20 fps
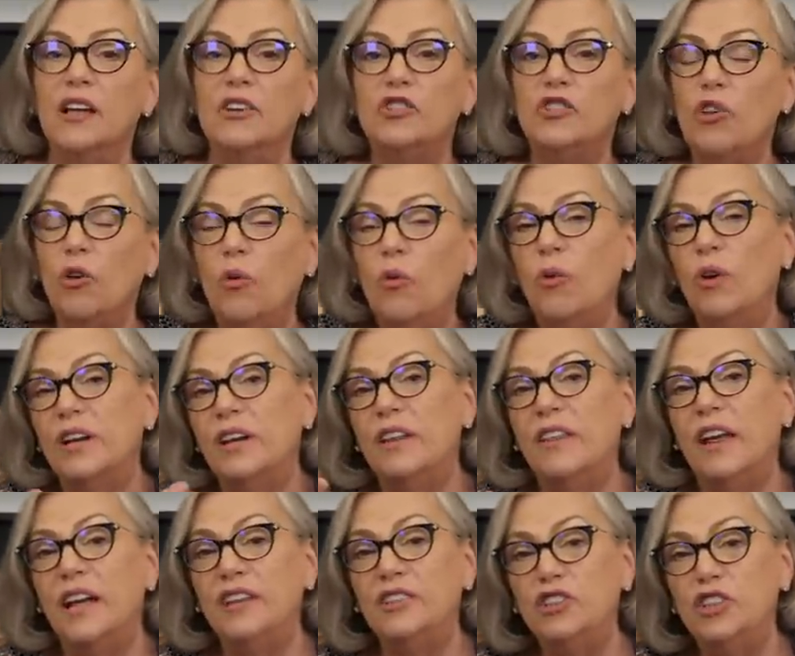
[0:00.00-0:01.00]
So what do
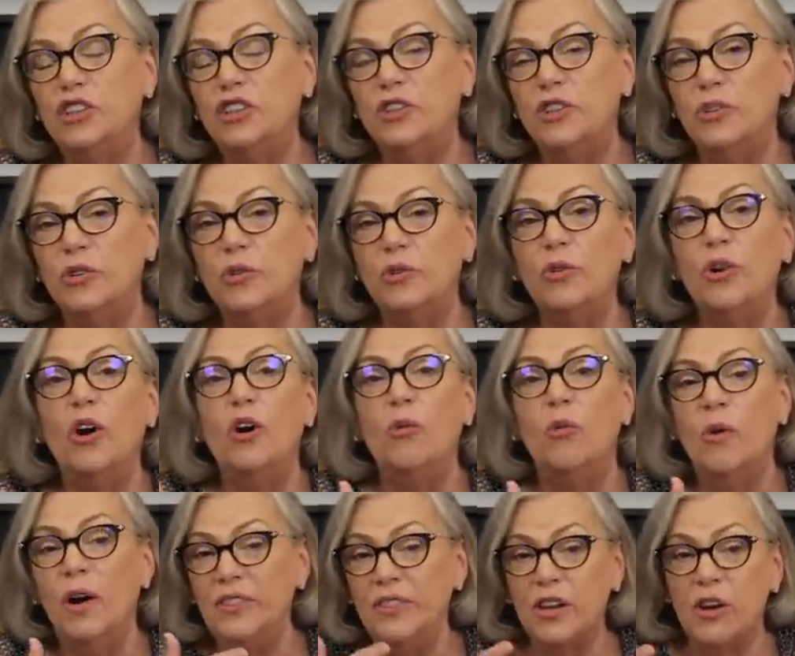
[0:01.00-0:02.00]
they do
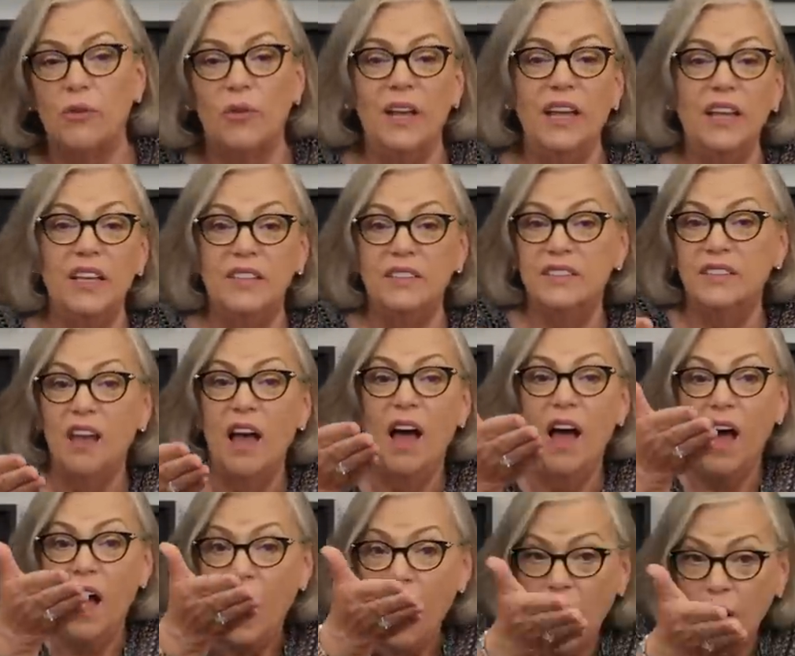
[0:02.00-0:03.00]
when there is
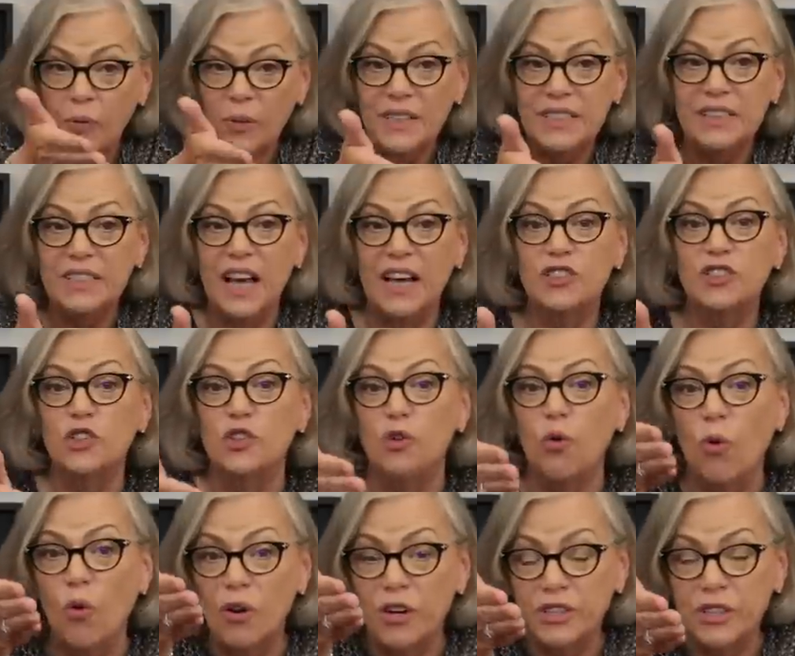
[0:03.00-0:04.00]
a recession
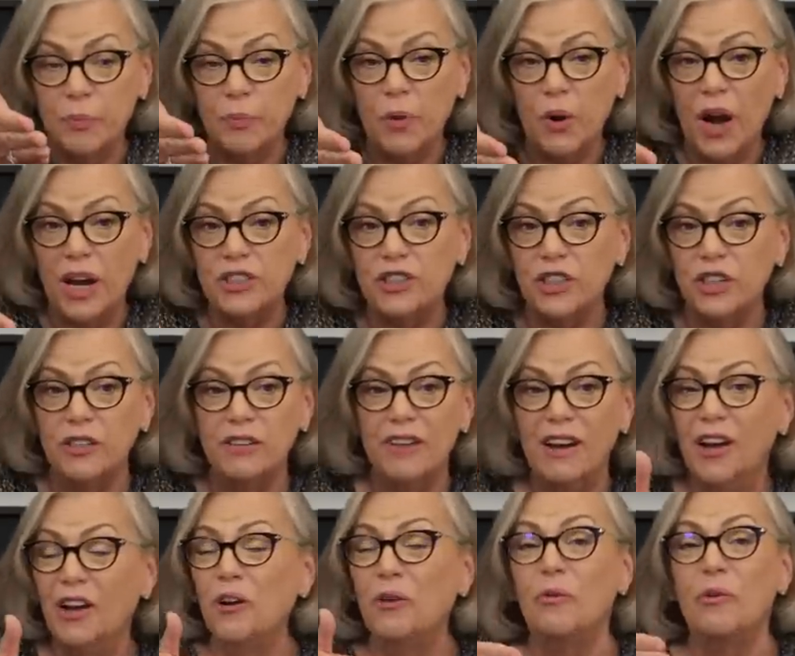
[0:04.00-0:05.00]
or depression?
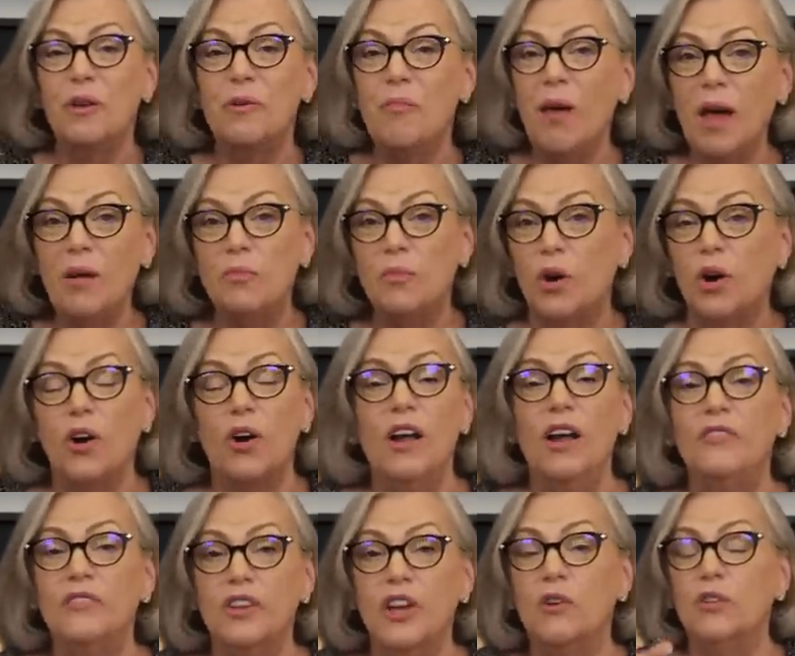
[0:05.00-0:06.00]
Remember,
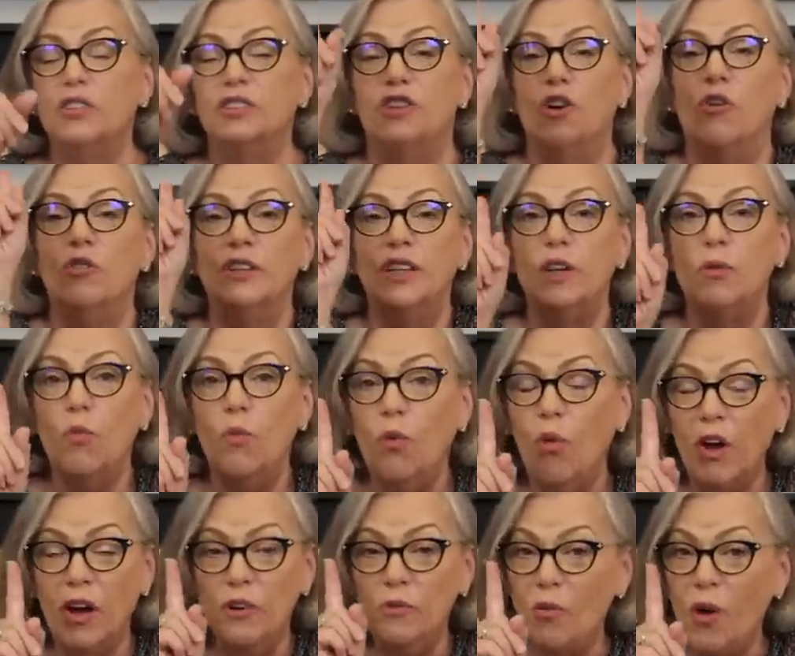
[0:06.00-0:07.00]
there is only
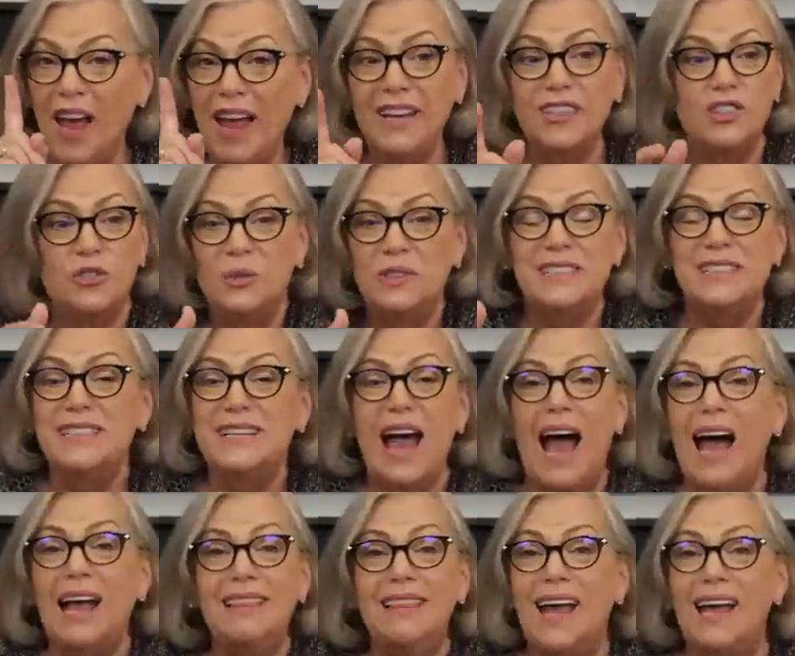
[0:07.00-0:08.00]
one way, so it's
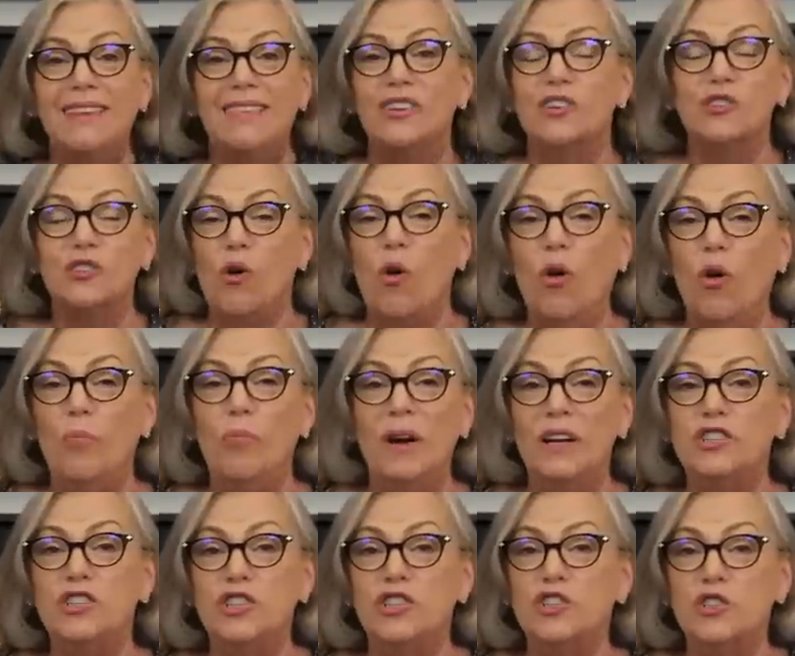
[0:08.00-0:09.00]
not like there's a whole
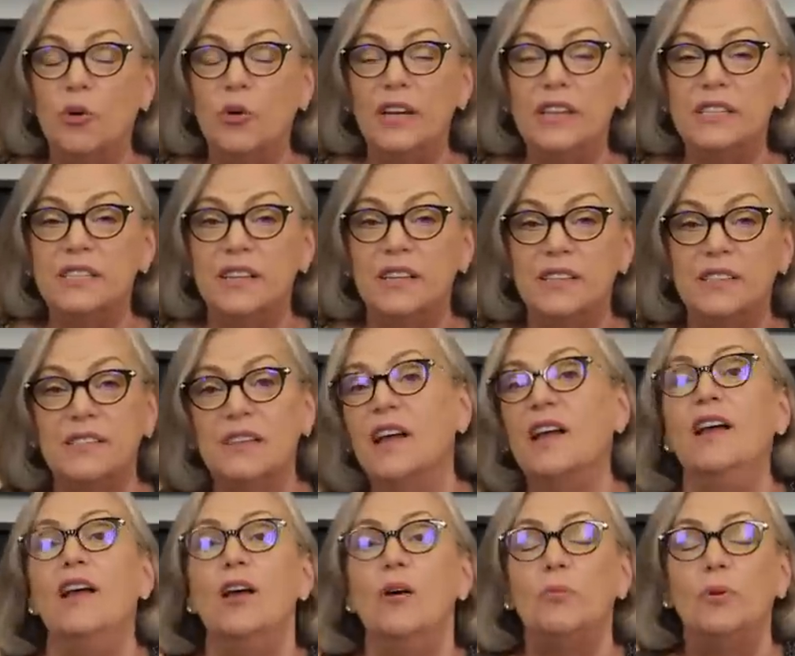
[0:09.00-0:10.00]
bunch of choices,
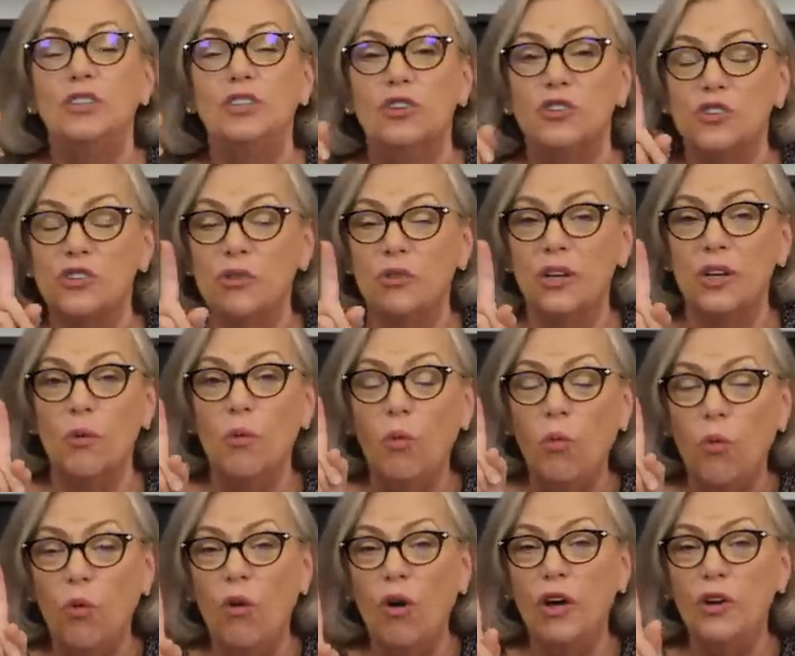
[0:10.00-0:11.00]
but there's only
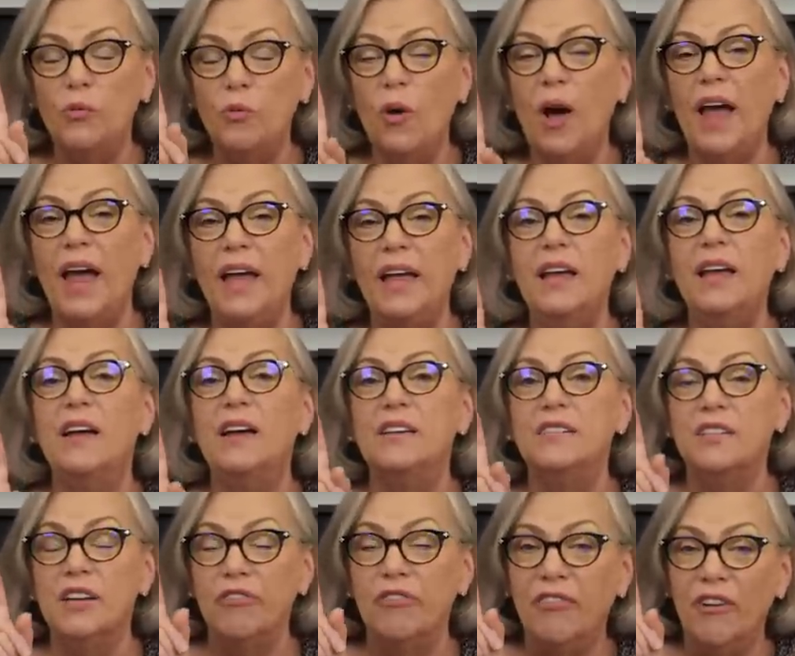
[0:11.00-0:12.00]
one way
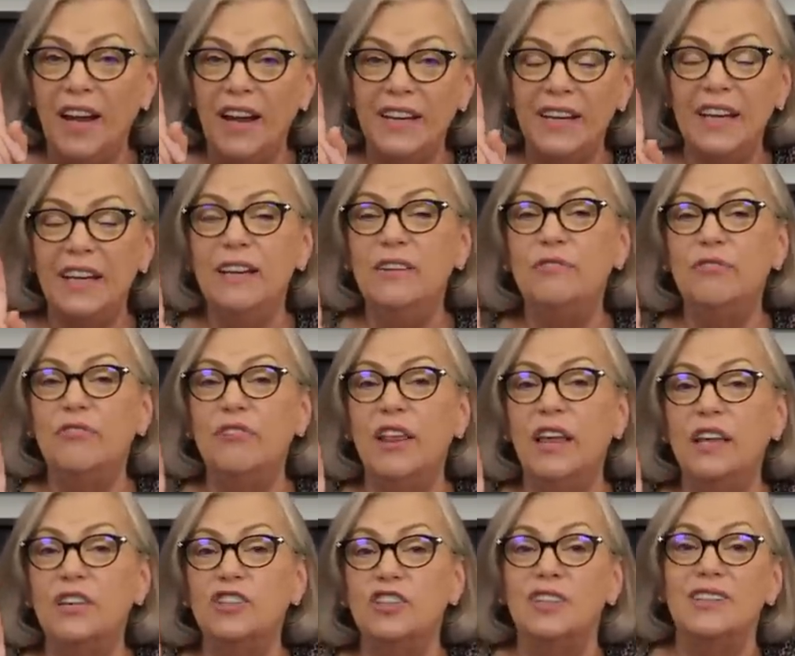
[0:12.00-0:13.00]
to fight
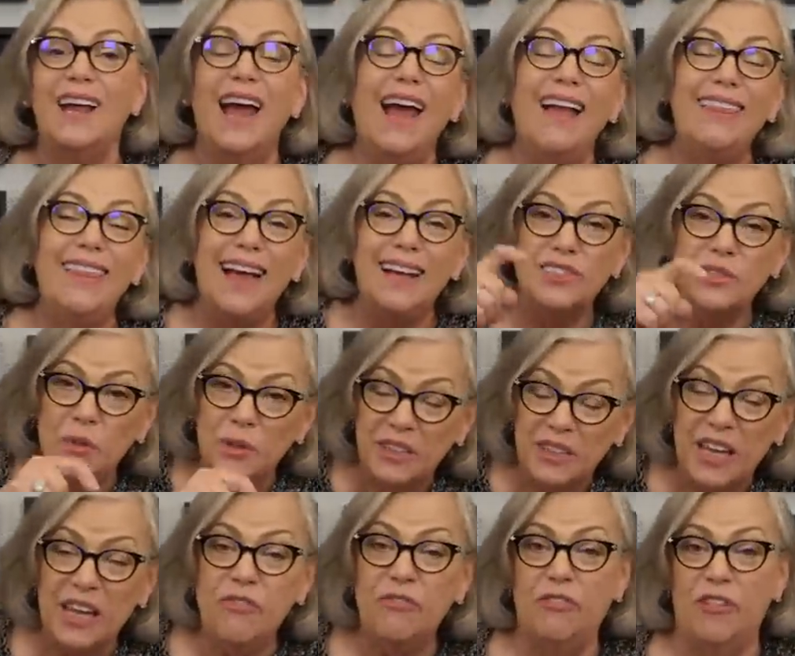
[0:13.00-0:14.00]
inflation, and that's
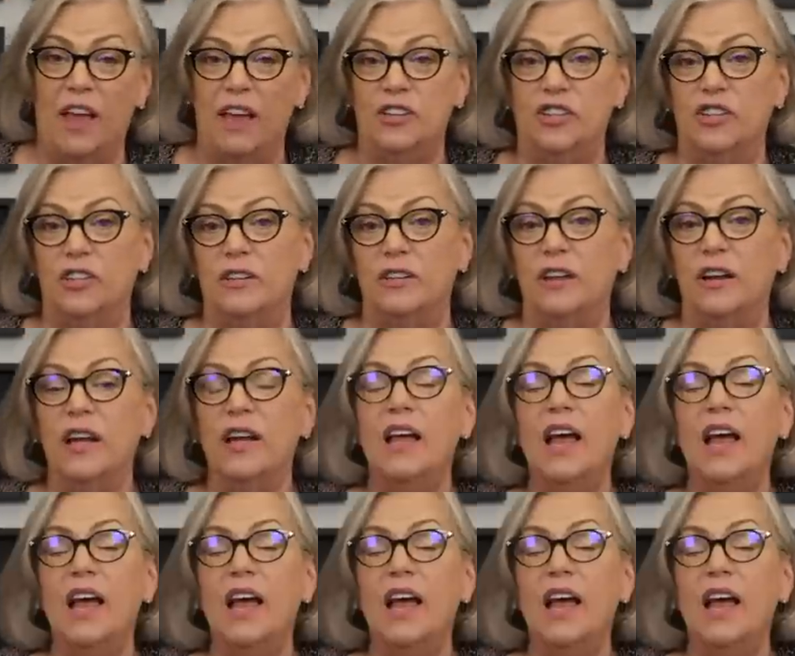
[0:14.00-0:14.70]
with deflation.